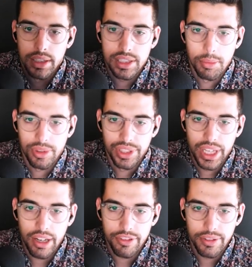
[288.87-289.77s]
Simple
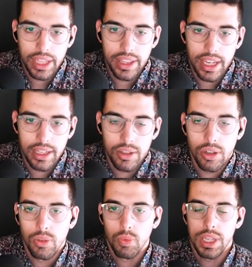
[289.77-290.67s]
enough. And then
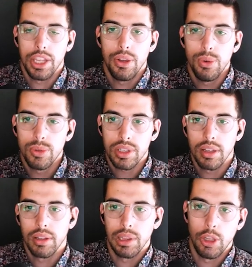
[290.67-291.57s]
we use
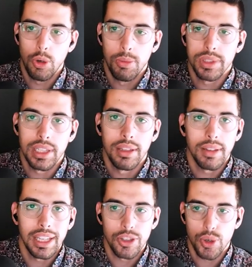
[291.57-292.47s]
Loom's
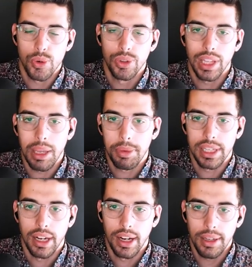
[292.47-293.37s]
internal
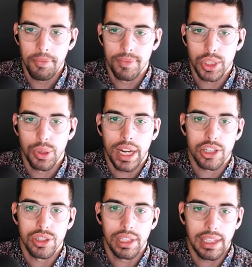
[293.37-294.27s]
API to
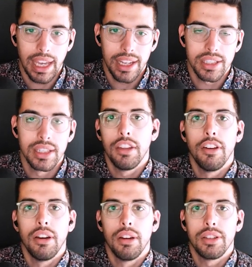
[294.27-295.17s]
actually get
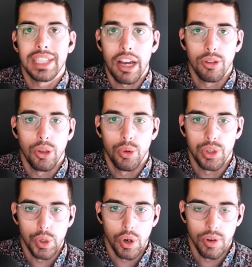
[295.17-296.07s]
the download
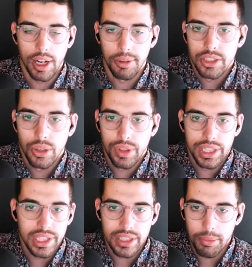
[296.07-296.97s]
URL. So
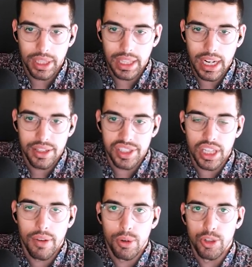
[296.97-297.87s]
this is something that I
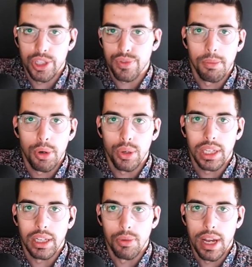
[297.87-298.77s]
discovered just from
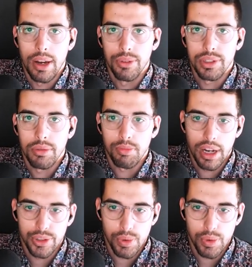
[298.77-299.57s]
poking around browser